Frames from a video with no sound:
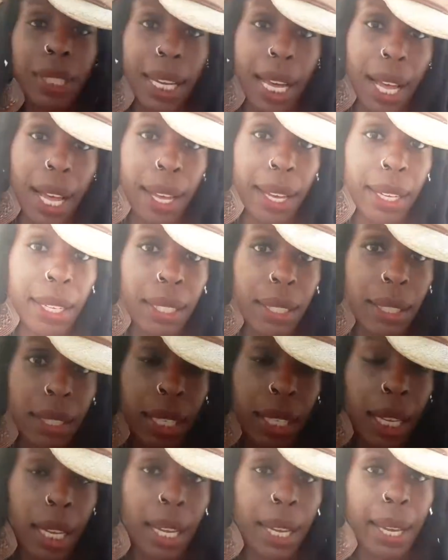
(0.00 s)
Guide,
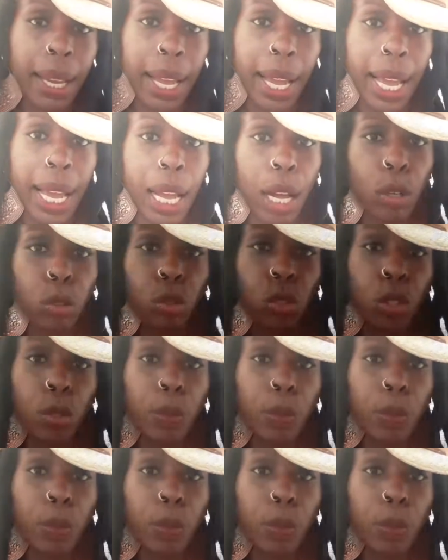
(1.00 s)
How to